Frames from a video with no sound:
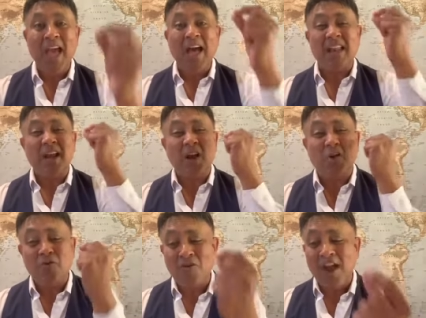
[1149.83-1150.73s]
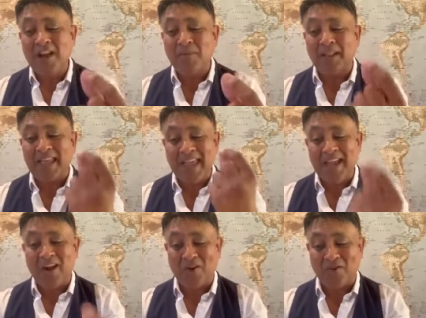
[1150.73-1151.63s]
an incredible
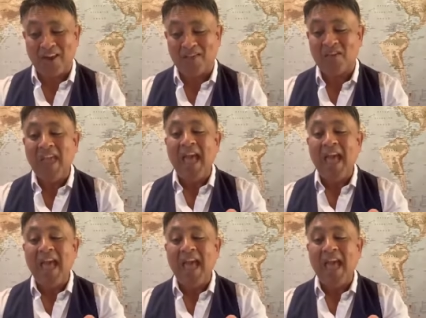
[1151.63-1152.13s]
increase